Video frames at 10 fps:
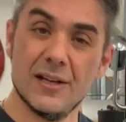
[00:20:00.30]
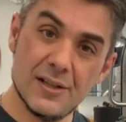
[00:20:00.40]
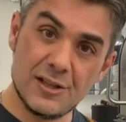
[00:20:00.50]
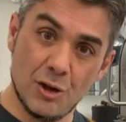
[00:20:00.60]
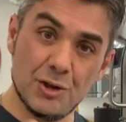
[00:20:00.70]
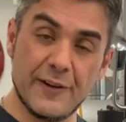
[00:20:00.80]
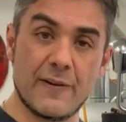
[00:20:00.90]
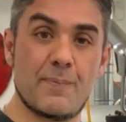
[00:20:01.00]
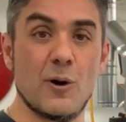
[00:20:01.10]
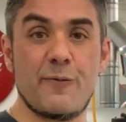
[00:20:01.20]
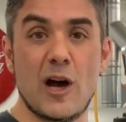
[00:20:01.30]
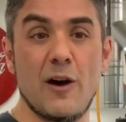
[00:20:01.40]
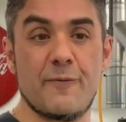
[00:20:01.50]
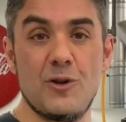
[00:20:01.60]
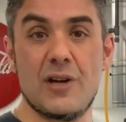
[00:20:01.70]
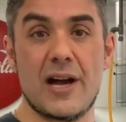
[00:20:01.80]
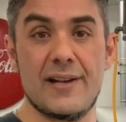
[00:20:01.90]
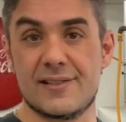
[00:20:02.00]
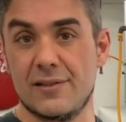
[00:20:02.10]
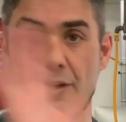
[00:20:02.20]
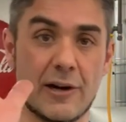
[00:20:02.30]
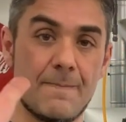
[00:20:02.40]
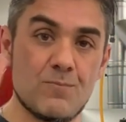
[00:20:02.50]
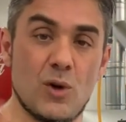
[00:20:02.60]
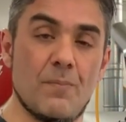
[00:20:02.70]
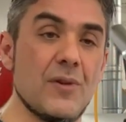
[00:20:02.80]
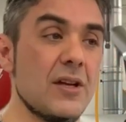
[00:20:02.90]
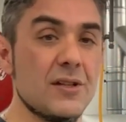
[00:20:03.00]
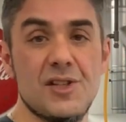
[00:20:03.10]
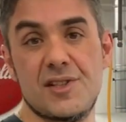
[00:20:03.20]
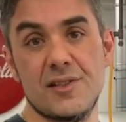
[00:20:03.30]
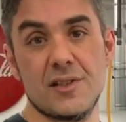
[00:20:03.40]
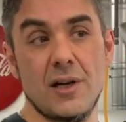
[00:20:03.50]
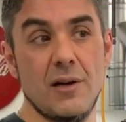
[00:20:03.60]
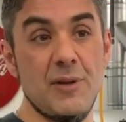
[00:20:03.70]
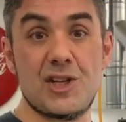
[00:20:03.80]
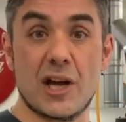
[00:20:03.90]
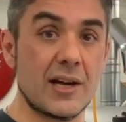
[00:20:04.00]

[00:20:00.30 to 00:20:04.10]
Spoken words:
Still a different profile for you guys. All right, well, this is me checking